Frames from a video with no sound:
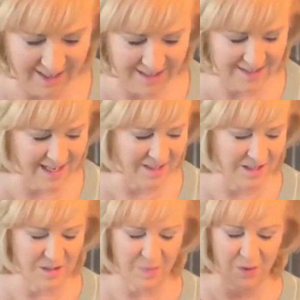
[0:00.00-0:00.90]
I said,
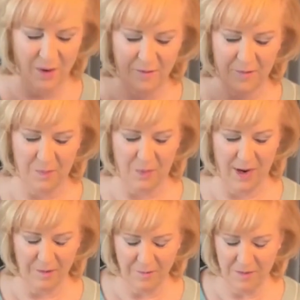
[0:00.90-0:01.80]
this would be great for
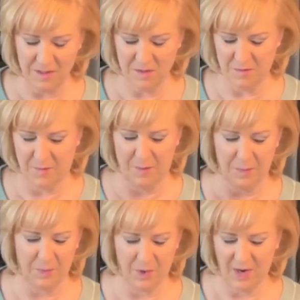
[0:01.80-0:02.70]
breakfast, for
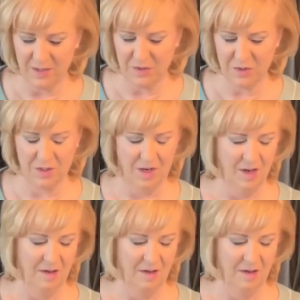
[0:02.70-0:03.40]
a brunch,